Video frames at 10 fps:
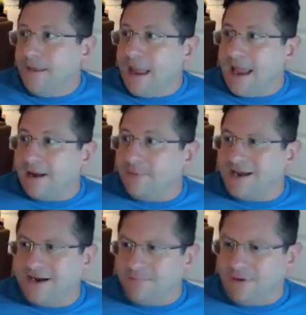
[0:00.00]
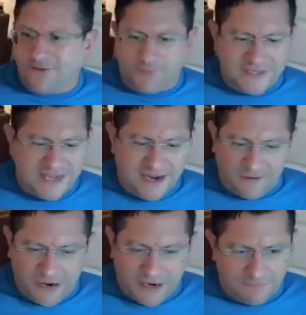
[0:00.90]
And I was on the bus one day
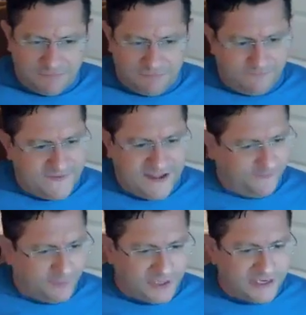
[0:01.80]
or on Facebook,